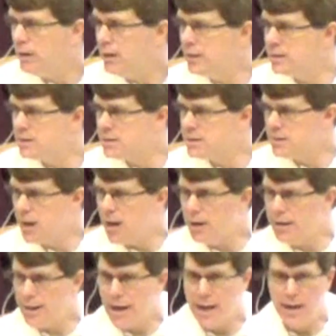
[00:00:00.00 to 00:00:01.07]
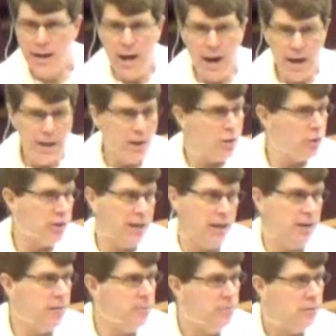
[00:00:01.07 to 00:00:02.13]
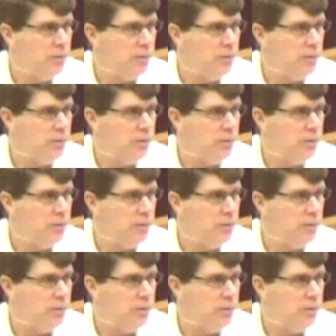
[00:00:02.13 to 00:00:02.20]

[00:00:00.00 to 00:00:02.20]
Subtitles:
It's not a hierarchy